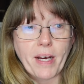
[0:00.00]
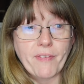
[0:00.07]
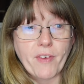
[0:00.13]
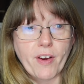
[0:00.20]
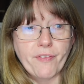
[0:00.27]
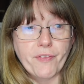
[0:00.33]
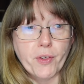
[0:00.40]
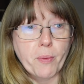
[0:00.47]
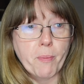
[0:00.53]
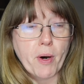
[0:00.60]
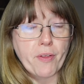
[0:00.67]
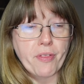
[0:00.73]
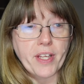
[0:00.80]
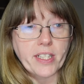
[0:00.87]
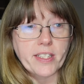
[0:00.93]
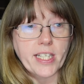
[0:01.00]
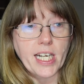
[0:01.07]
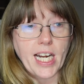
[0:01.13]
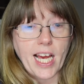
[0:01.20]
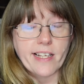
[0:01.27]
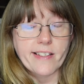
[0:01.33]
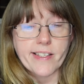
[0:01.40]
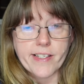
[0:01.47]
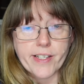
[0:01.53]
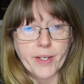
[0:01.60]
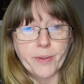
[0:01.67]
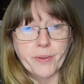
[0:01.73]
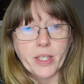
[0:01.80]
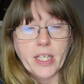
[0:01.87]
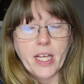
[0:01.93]
I've got a few more things that I'd like to
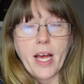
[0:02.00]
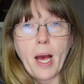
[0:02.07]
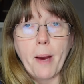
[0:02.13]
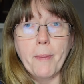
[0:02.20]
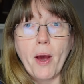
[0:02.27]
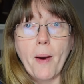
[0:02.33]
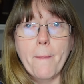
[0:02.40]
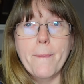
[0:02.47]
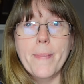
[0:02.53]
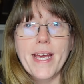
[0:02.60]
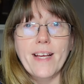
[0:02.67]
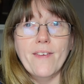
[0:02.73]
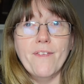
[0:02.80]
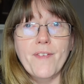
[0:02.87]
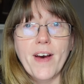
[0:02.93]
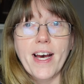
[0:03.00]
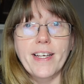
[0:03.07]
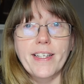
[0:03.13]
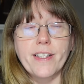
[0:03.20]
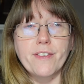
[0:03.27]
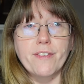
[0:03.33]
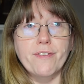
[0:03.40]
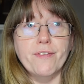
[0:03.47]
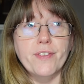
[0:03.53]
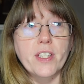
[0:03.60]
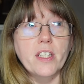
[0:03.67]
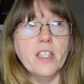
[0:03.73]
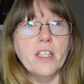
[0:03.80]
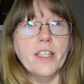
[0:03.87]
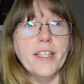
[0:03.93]
do. I'm not a big fan of,
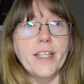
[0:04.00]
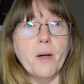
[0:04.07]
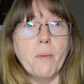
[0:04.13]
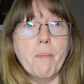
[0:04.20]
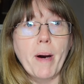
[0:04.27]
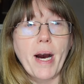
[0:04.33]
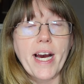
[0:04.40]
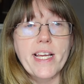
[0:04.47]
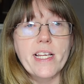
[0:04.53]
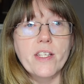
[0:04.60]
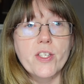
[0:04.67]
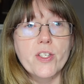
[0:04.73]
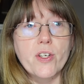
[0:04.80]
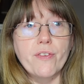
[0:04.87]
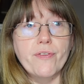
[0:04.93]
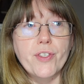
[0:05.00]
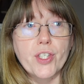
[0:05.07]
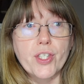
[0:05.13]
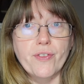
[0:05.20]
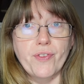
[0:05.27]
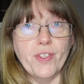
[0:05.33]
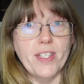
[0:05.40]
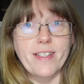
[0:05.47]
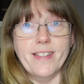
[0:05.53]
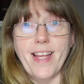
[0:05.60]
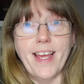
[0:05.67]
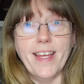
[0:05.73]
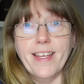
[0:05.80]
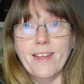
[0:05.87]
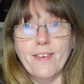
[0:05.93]
you know, buying stuff just for the
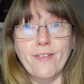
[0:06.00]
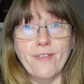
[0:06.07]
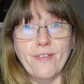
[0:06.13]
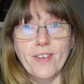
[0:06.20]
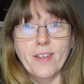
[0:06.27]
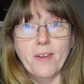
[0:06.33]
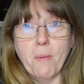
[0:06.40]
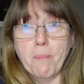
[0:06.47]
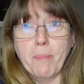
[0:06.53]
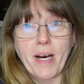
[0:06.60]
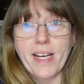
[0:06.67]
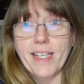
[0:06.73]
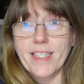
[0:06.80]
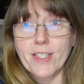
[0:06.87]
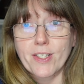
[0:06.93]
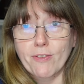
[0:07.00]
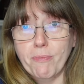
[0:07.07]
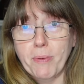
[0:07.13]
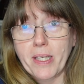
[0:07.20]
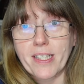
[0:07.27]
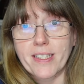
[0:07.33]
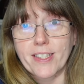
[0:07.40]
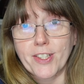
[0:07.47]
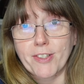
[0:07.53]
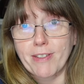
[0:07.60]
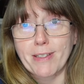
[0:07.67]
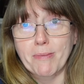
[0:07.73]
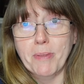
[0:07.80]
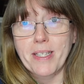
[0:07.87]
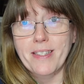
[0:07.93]
sake of buying stuff because it's
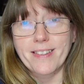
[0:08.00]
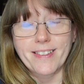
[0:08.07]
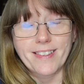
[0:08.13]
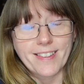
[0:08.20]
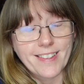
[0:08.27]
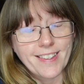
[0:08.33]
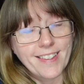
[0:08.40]
Christmas.